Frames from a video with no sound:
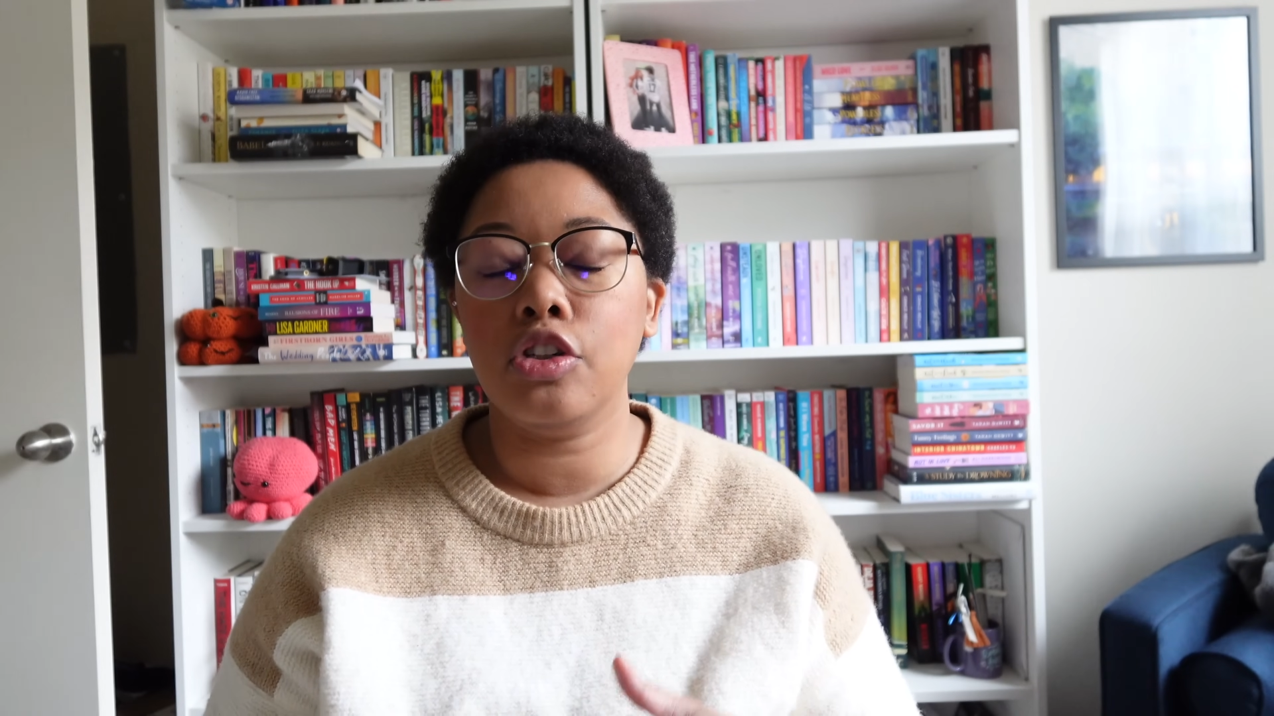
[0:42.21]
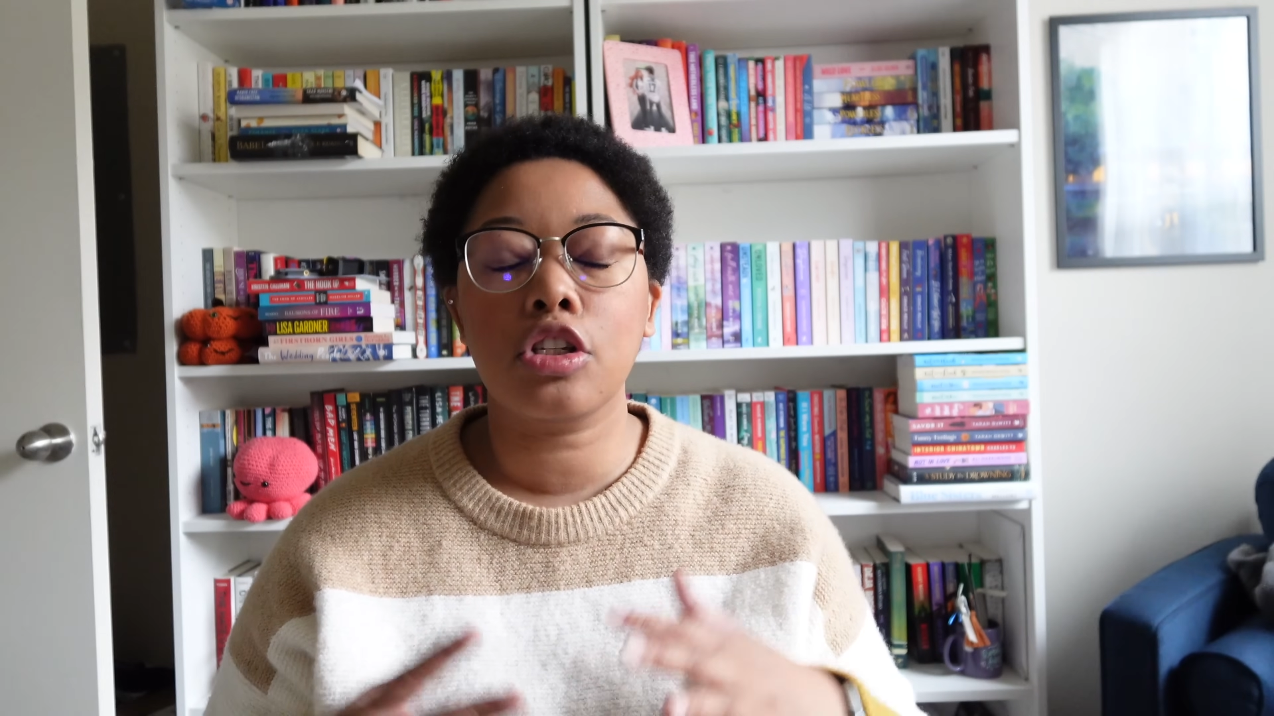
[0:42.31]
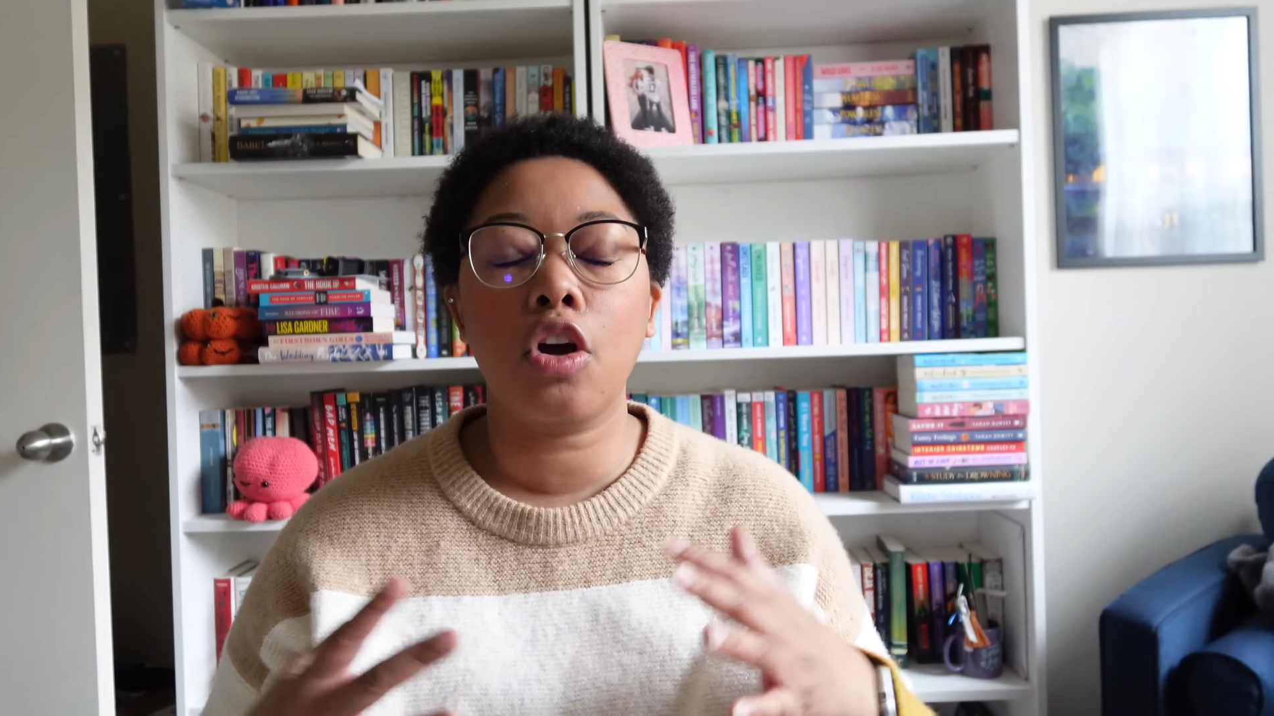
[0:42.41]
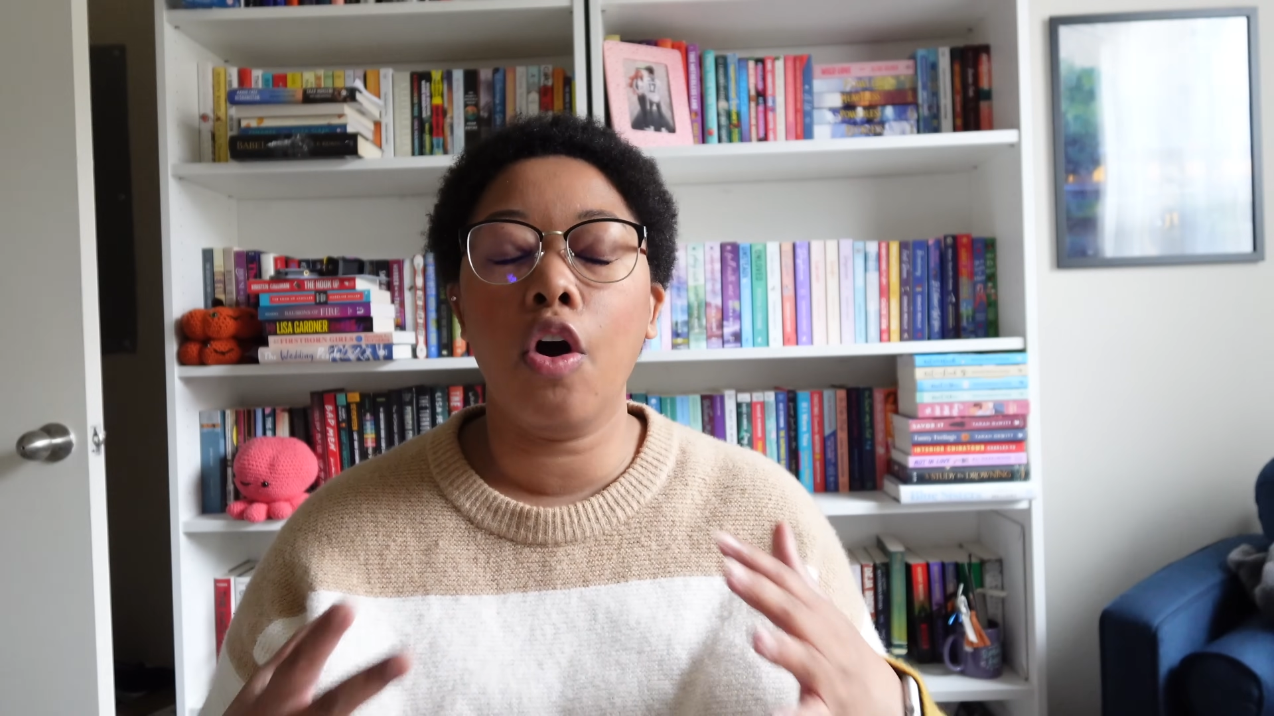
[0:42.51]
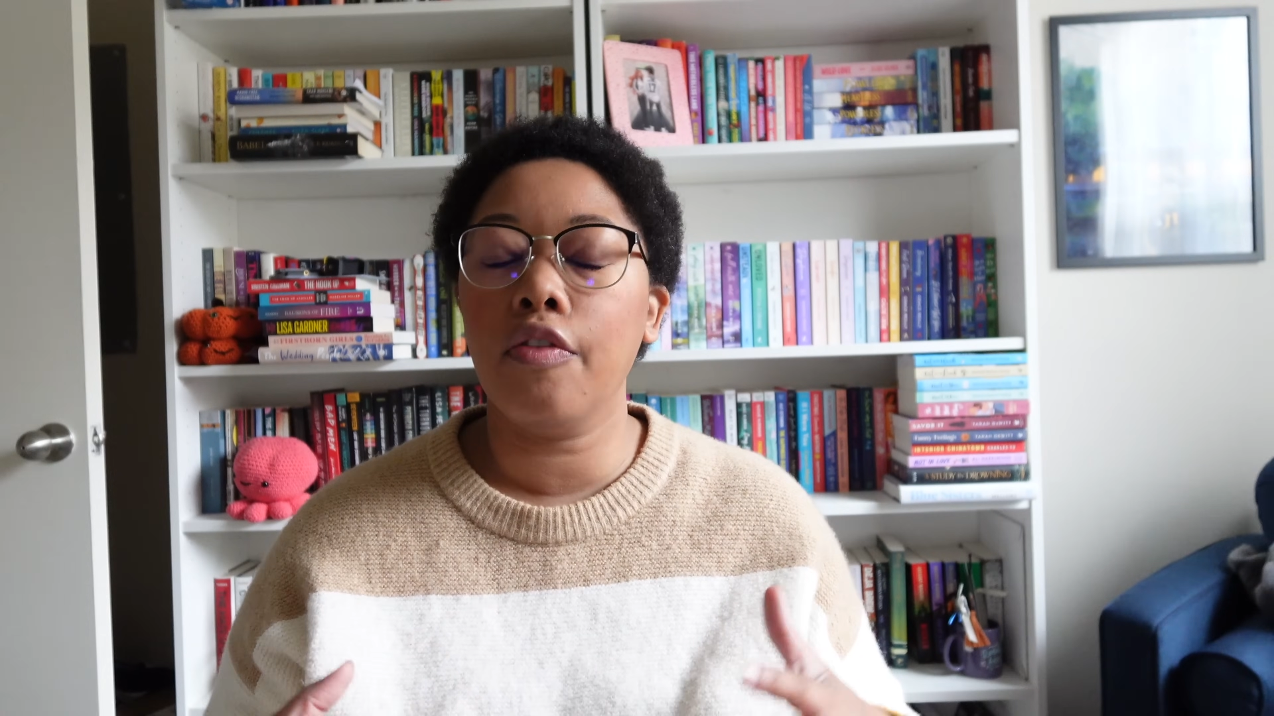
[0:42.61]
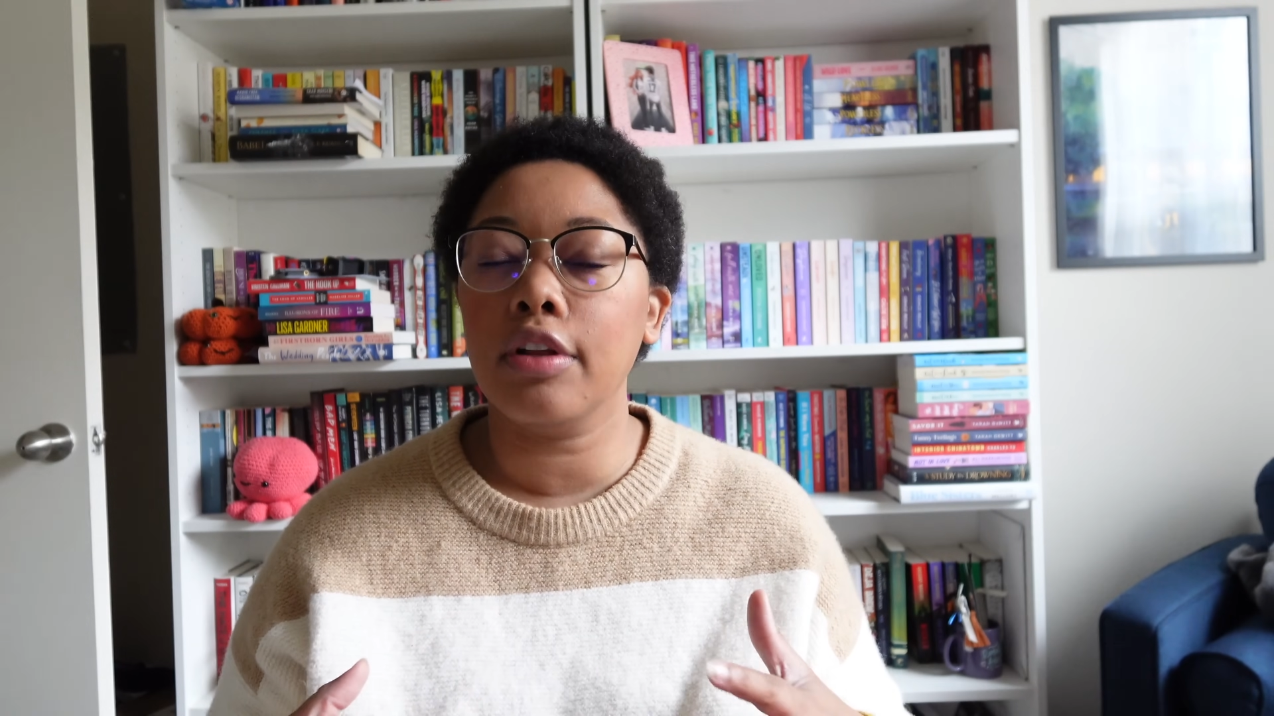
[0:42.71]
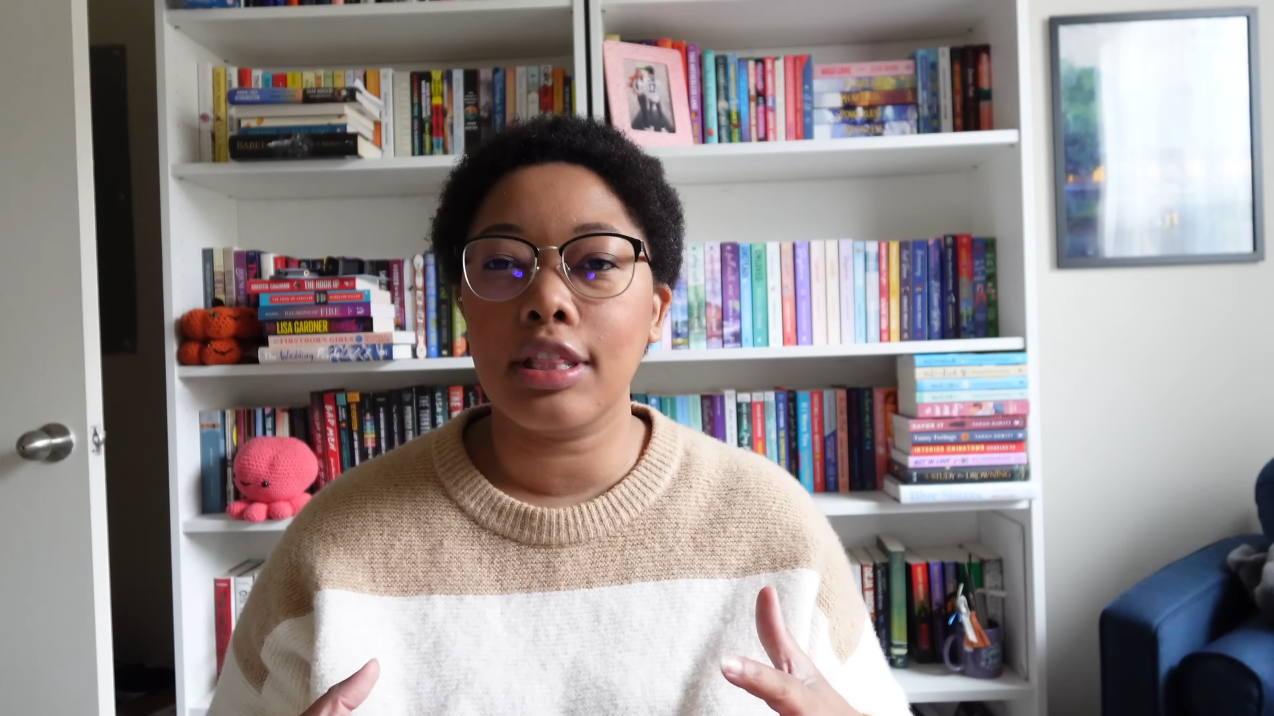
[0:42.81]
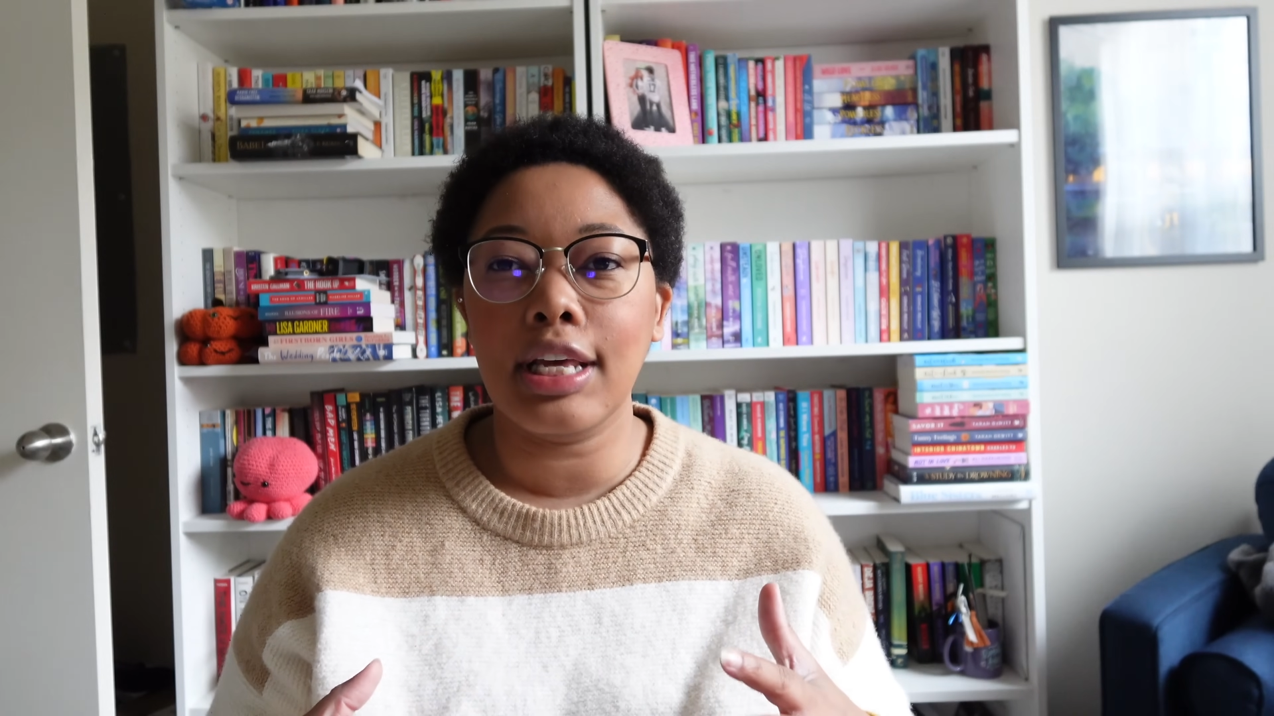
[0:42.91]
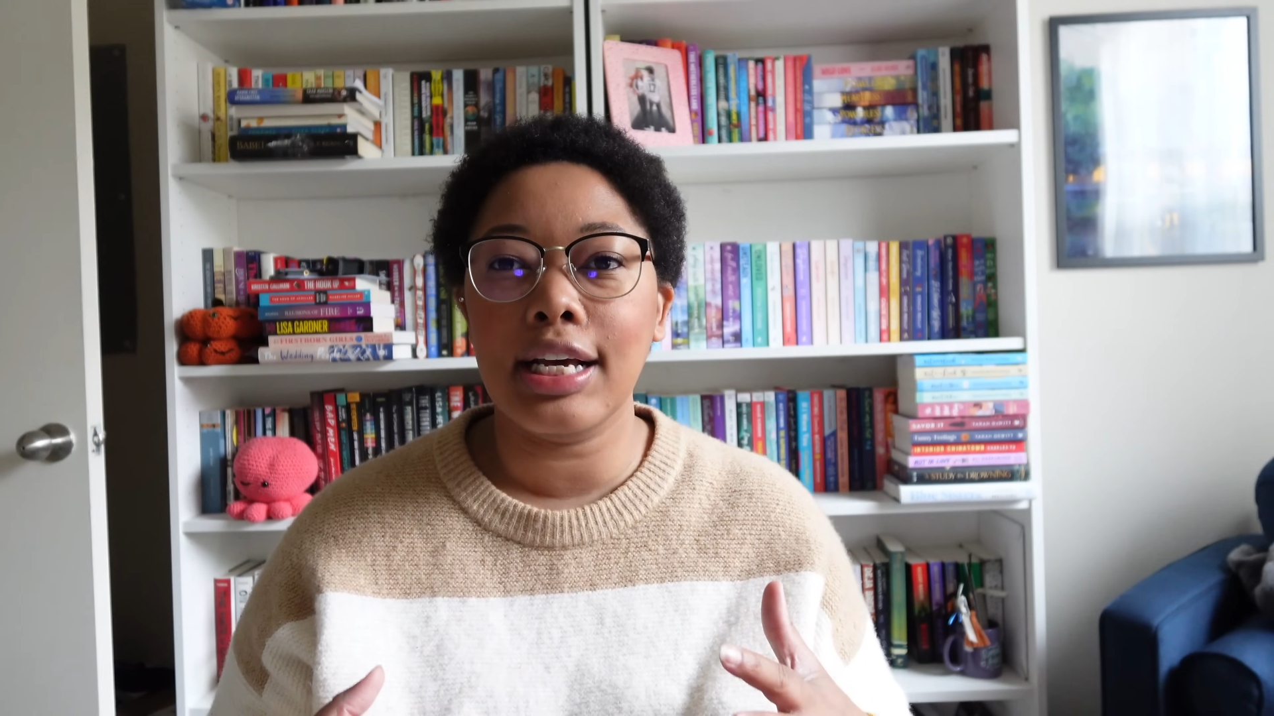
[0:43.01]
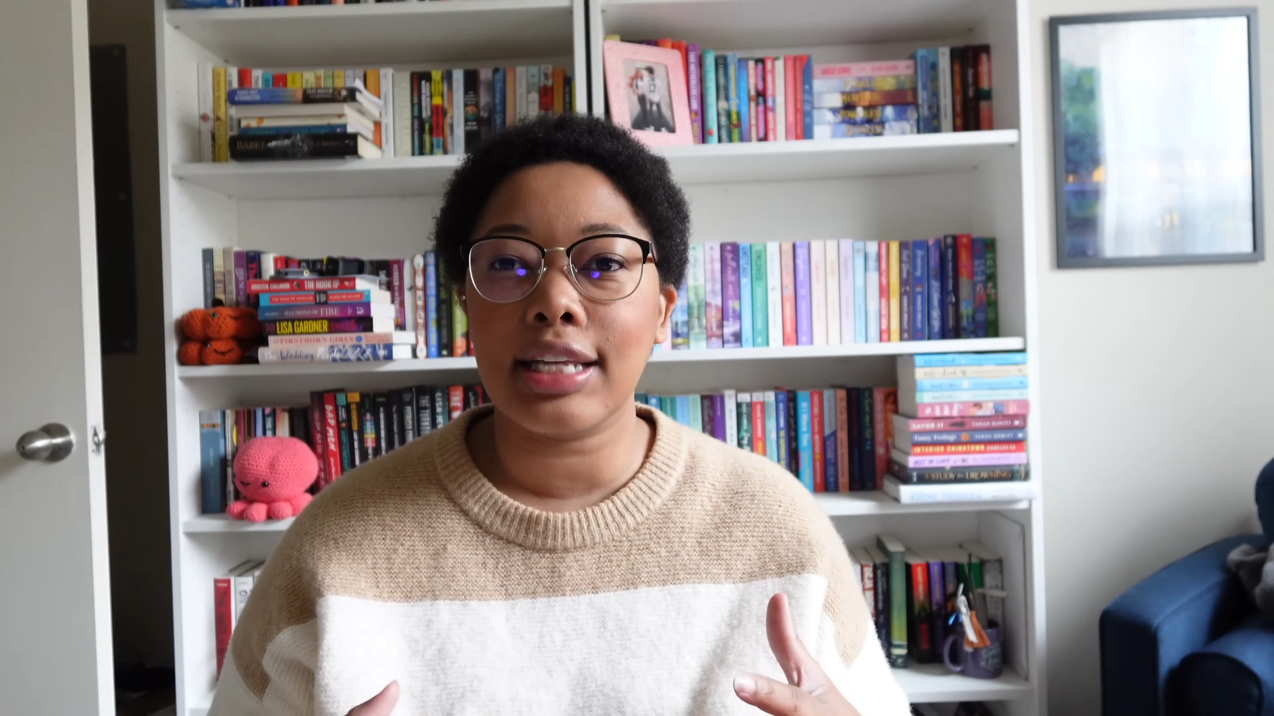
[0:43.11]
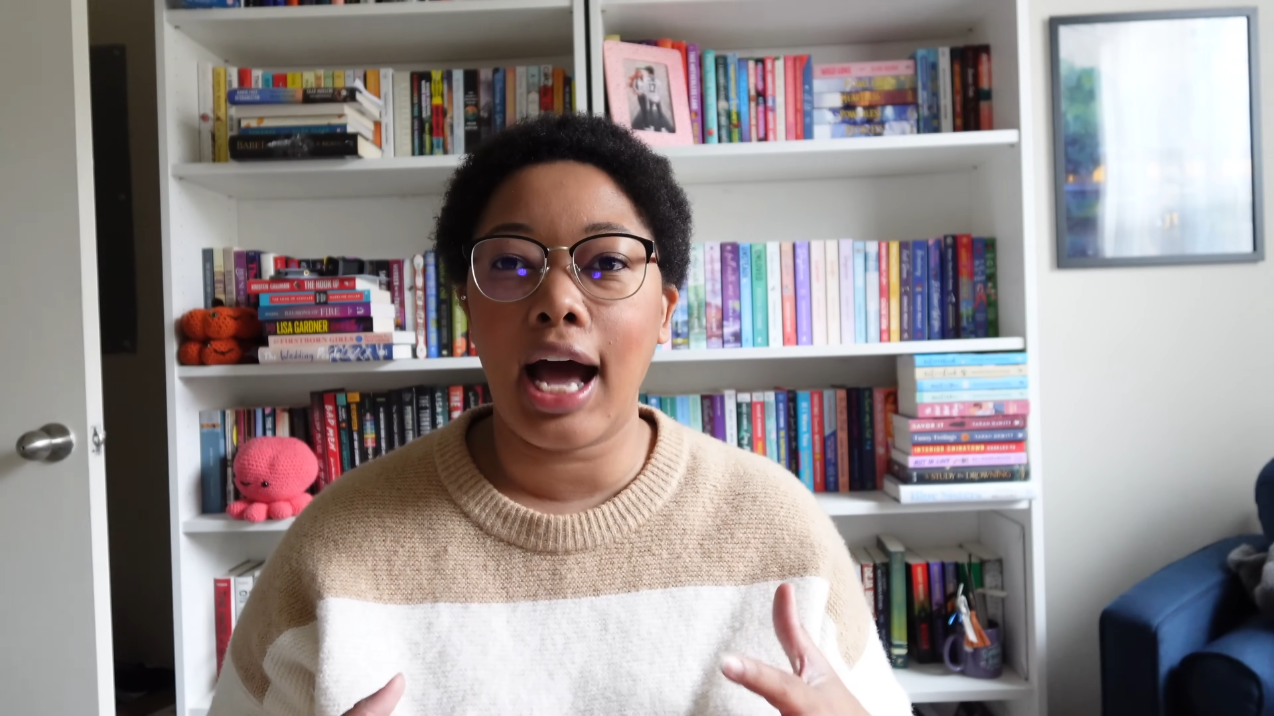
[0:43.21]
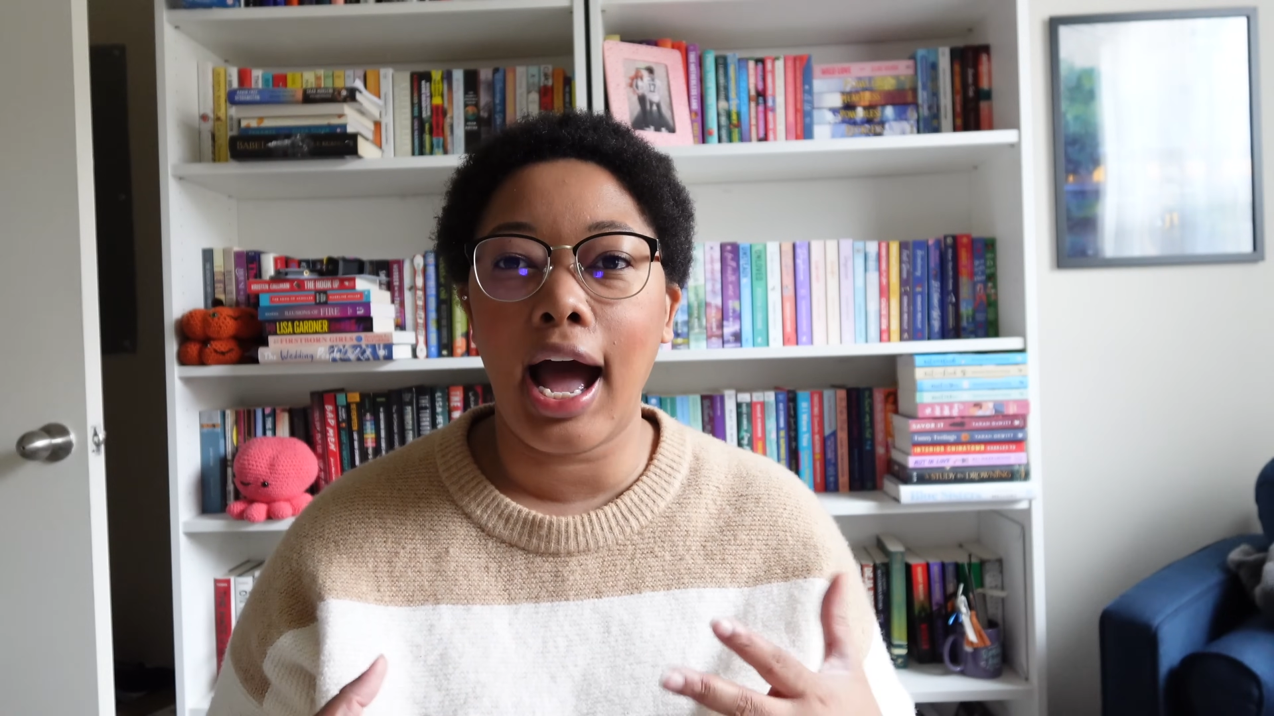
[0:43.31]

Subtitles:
just go over the things that